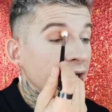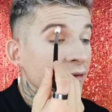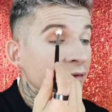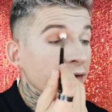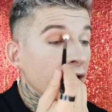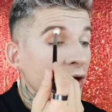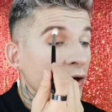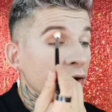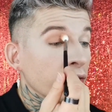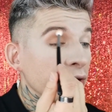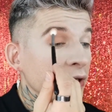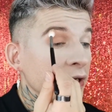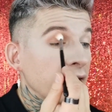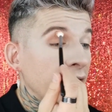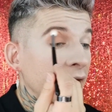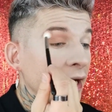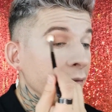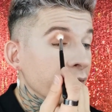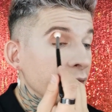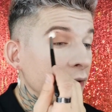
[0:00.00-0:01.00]
I've got hooded
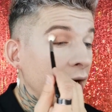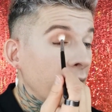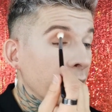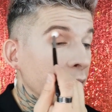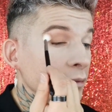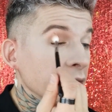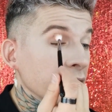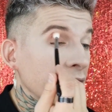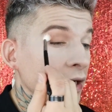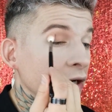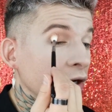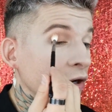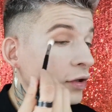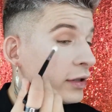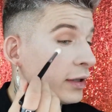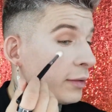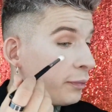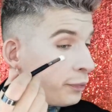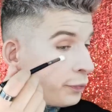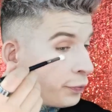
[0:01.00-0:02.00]
eye, I'm not
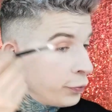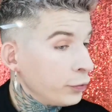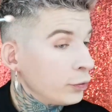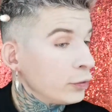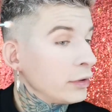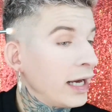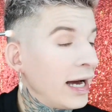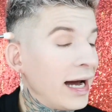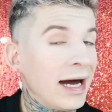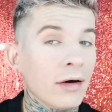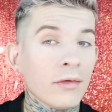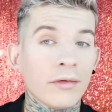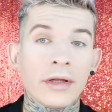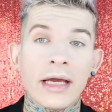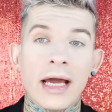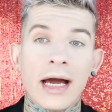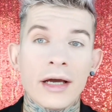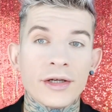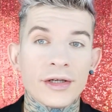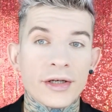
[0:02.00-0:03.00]
gonna pull out
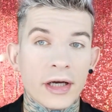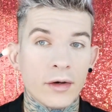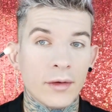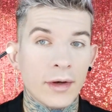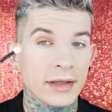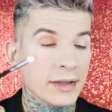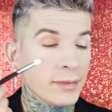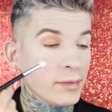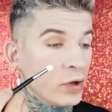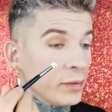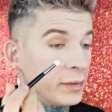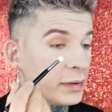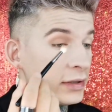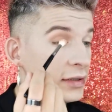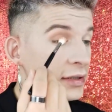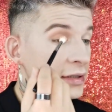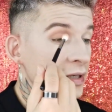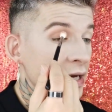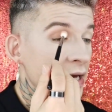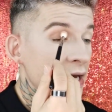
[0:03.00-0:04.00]
the eyeshadow at the
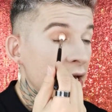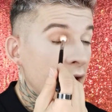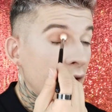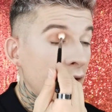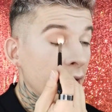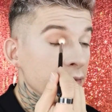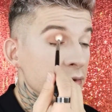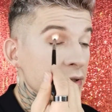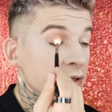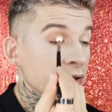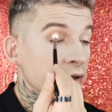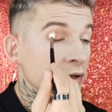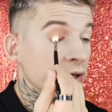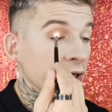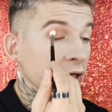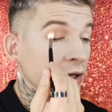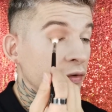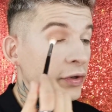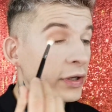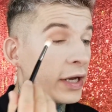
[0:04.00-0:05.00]
moment. I'm just
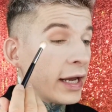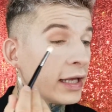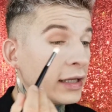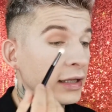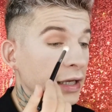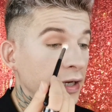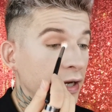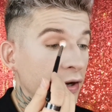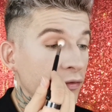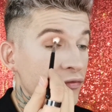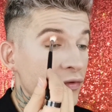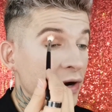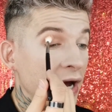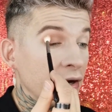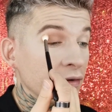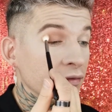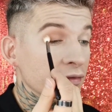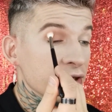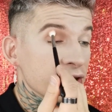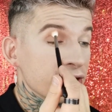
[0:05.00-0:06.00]
gonna create like a
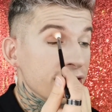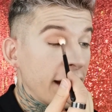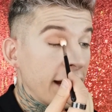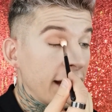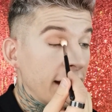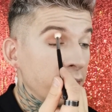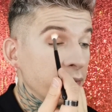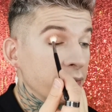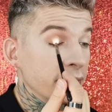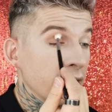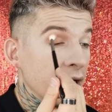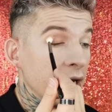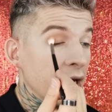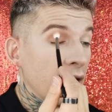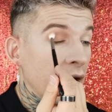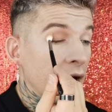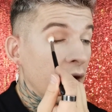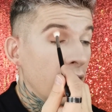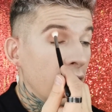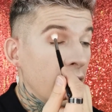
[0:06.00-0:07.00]
round shape
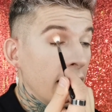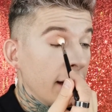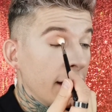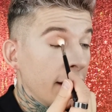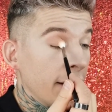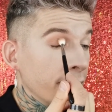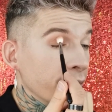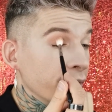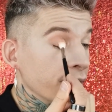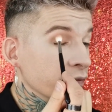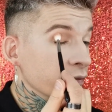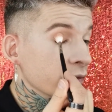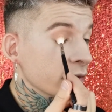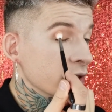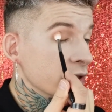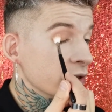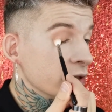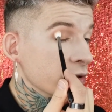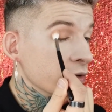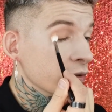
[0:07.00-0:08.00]

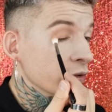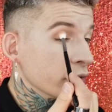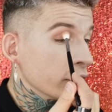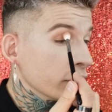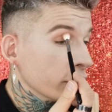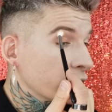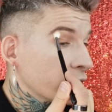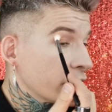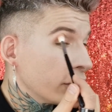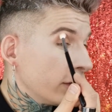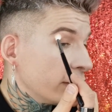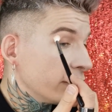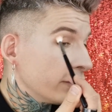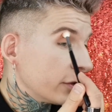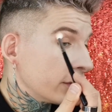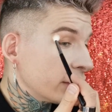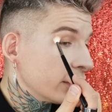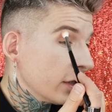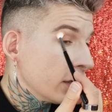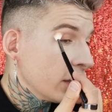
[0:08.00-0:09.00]
to
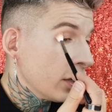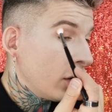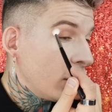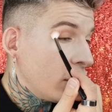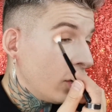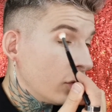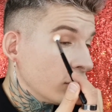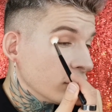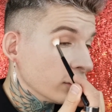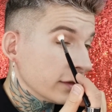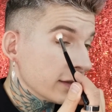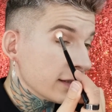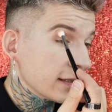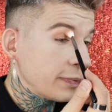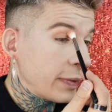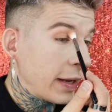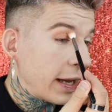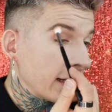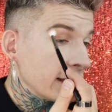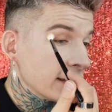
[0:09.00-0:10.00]
cover all the
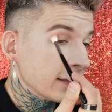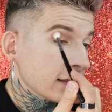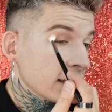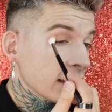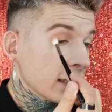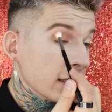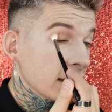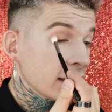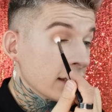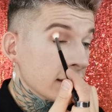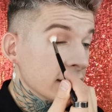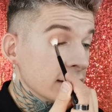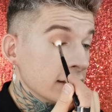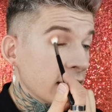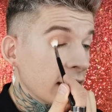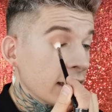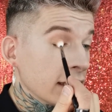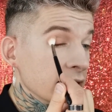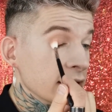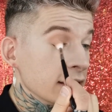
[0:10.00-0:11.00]
space
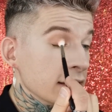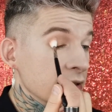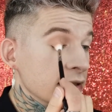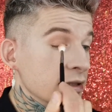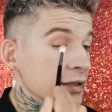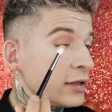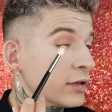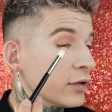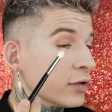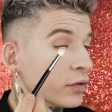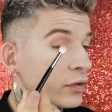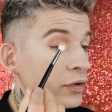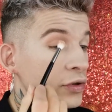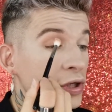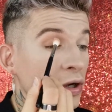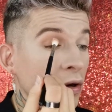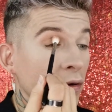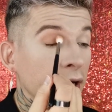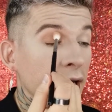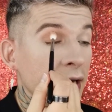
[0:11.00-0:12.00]
that I need to
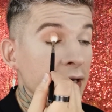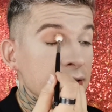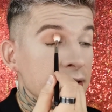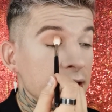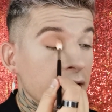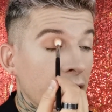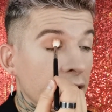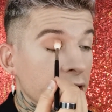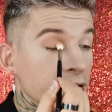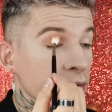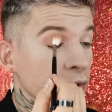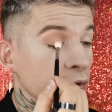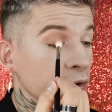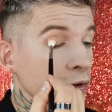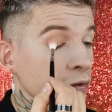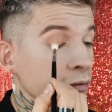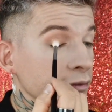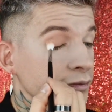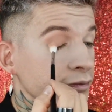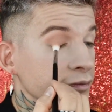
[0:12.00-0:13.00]
showcase the
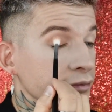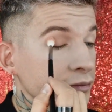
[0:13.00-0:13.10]
actual